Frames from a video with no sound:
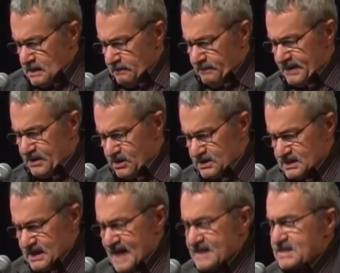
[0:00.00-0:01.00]
because
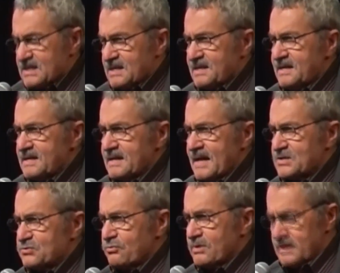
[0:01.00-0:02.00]
that's the thing that's
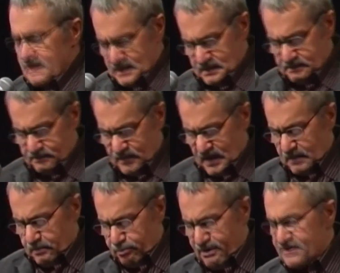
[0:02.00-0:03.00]
really
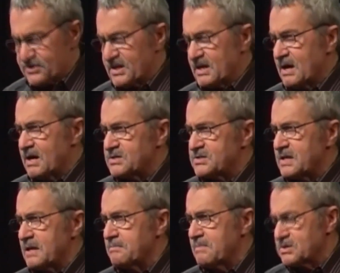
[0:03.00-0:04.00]
oppressing us
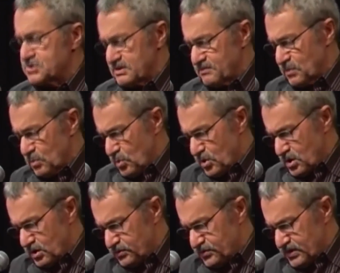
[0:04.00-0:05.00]
and much of the
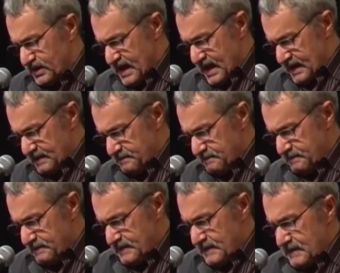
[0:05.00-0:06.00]
world today.
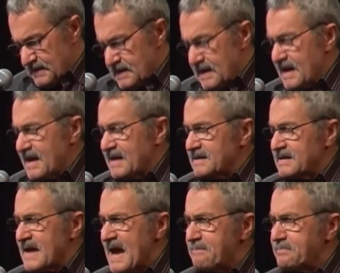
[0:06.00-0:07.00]
And
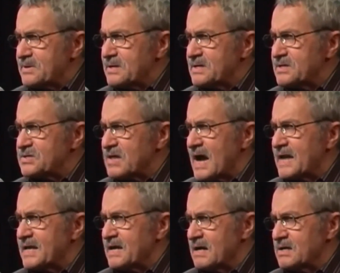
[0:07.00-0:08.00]
capitalist
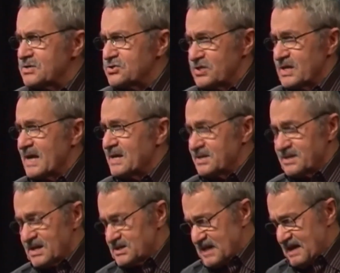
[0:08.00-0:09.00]
ideology, and it
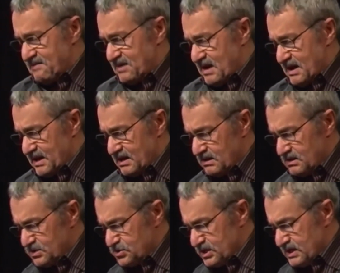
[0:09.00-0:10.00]
does have an
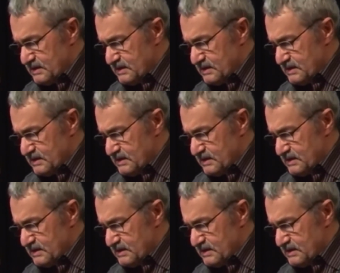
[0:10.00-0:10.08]
ideology,